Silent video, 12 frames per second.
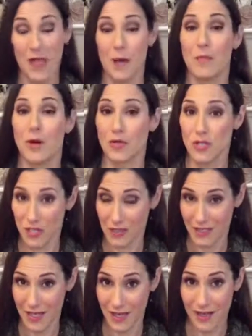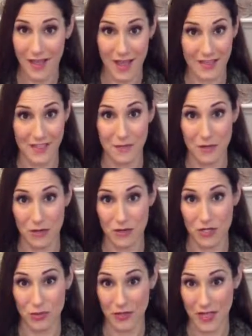emotionally, and
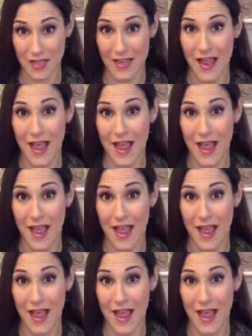spiritually.